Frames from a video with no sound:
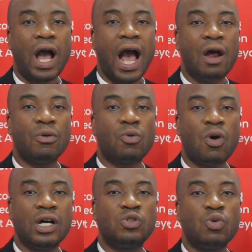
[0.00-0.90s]
are
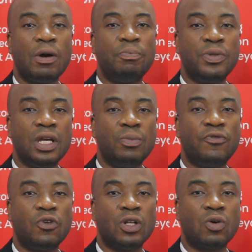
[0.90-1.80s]
required to appear
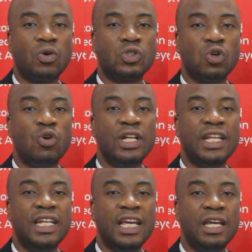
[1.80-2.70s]
before the court on a
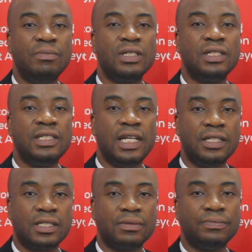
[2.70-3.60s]
named
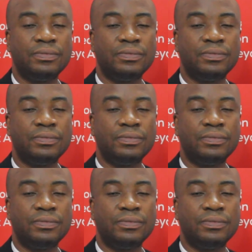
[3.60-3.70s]
date.